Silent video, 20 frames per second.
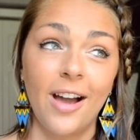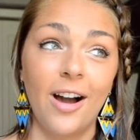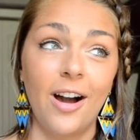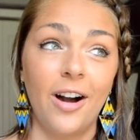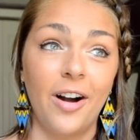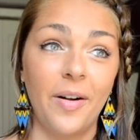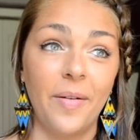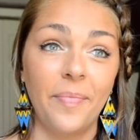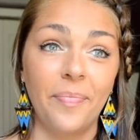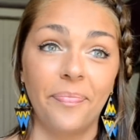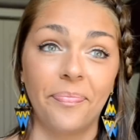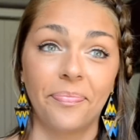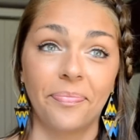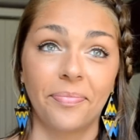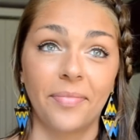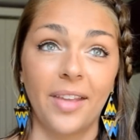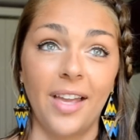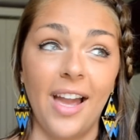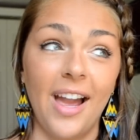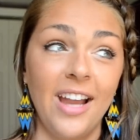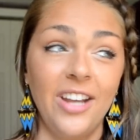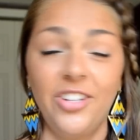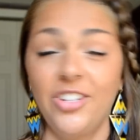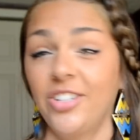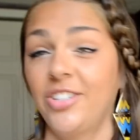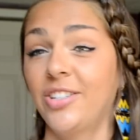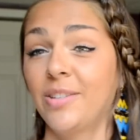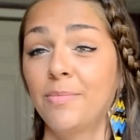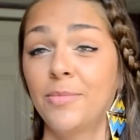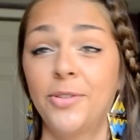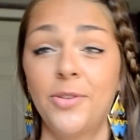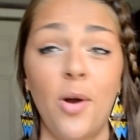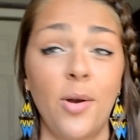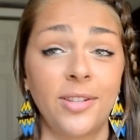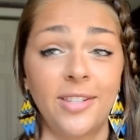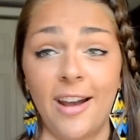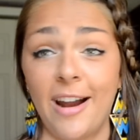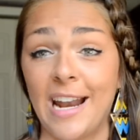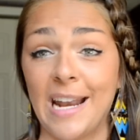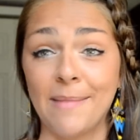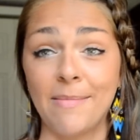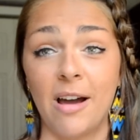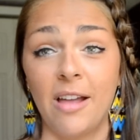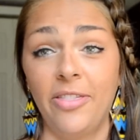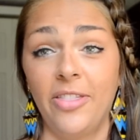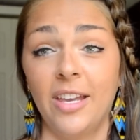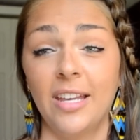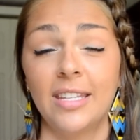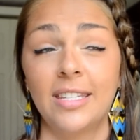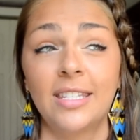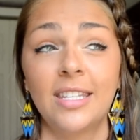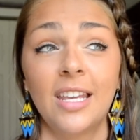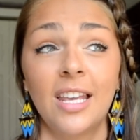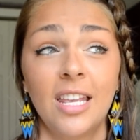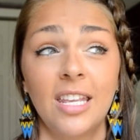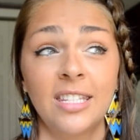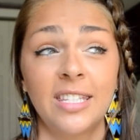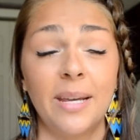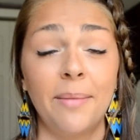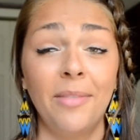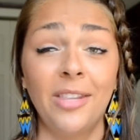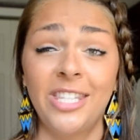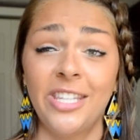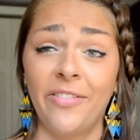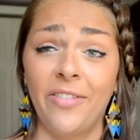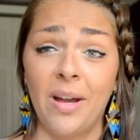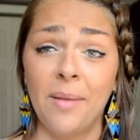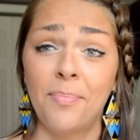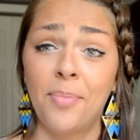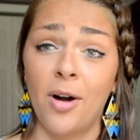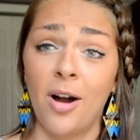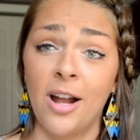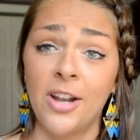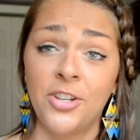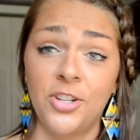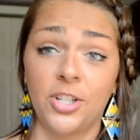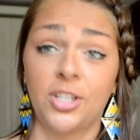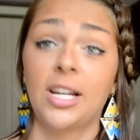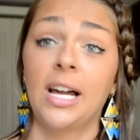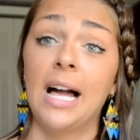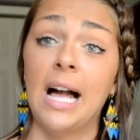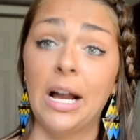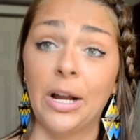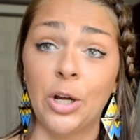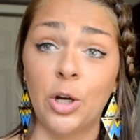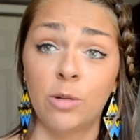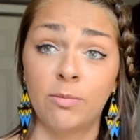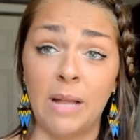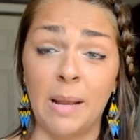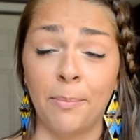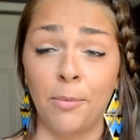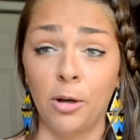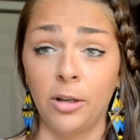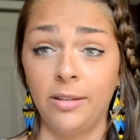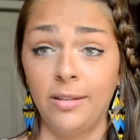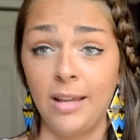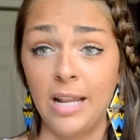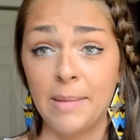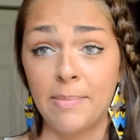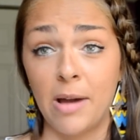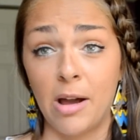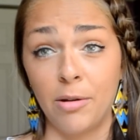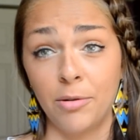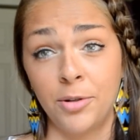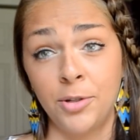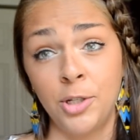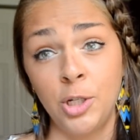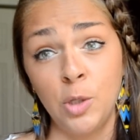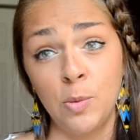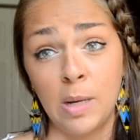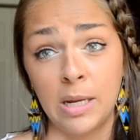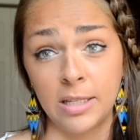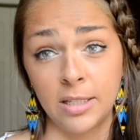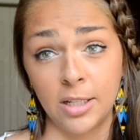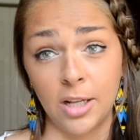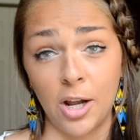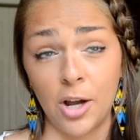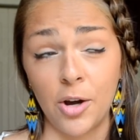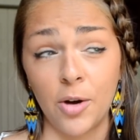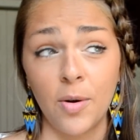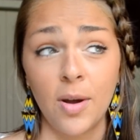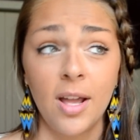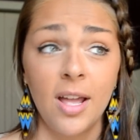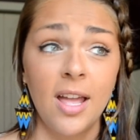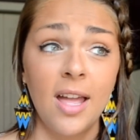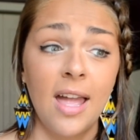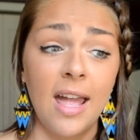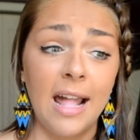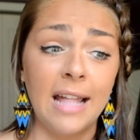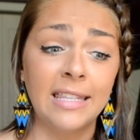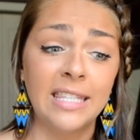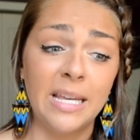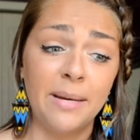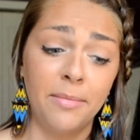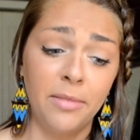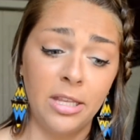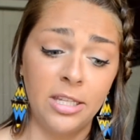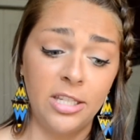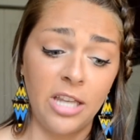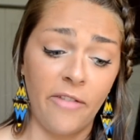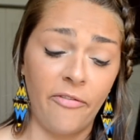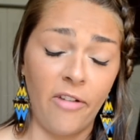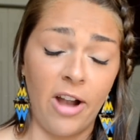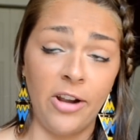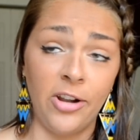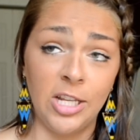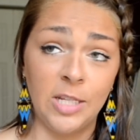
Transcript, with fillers: Um, I just am so excited about this. Some of the stuff I bought in Chicago on my birthday about two weeks ago, and some of the stuff I